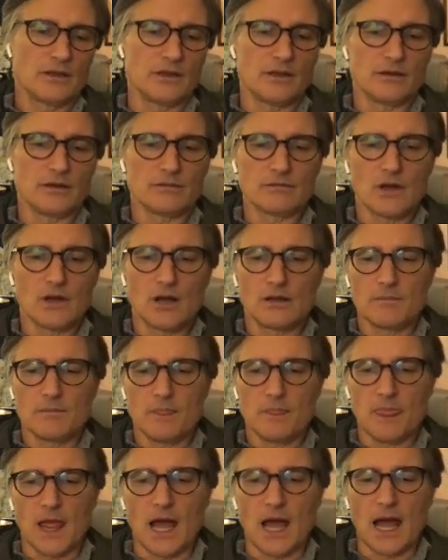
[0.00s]
you know,
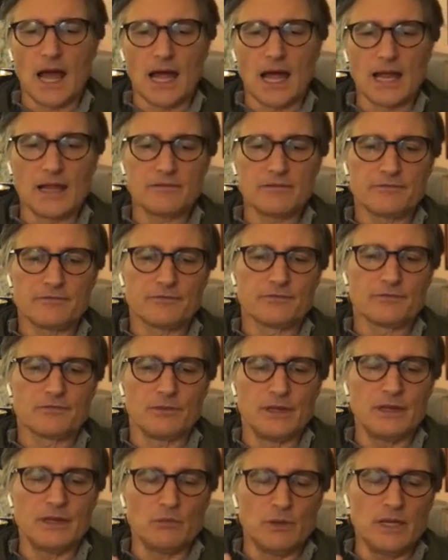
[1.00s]
I
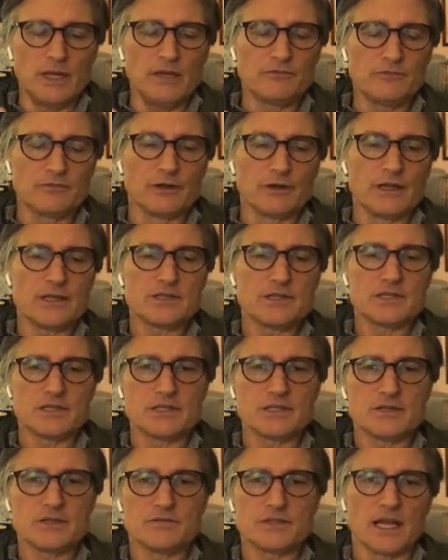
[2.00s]
we we for
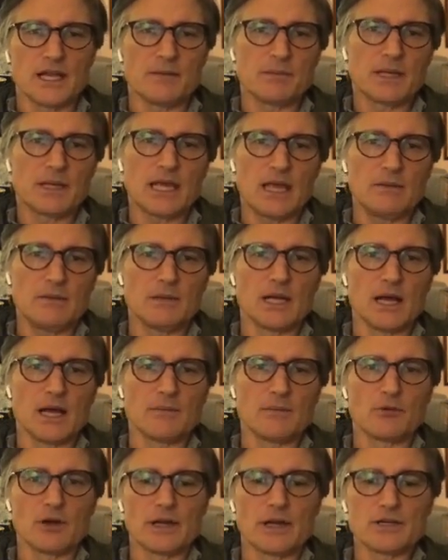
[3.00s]
instance have set up a Cayman
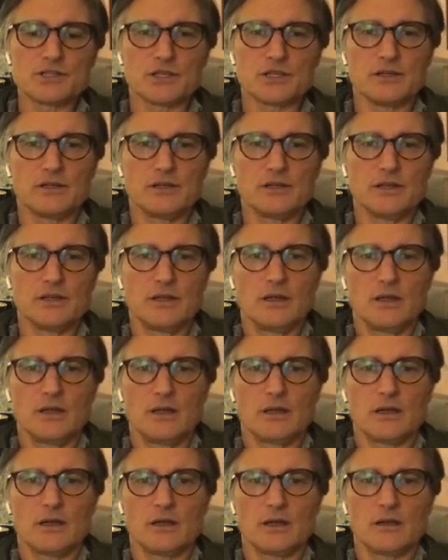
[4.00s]
operation.
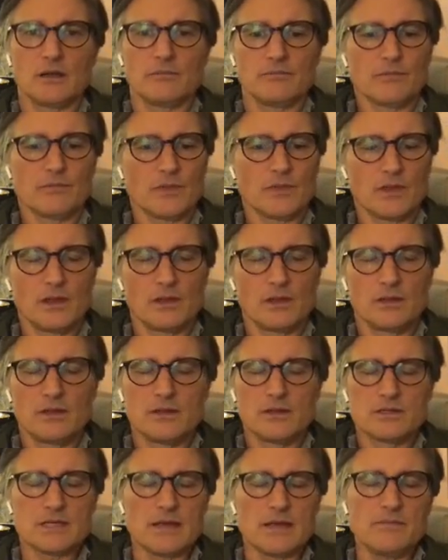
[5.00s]
Um,
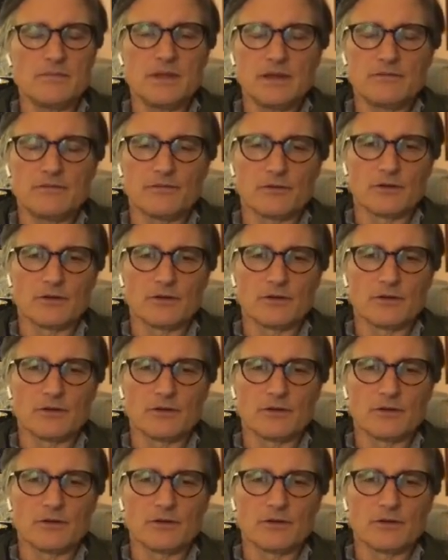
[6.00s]
same thing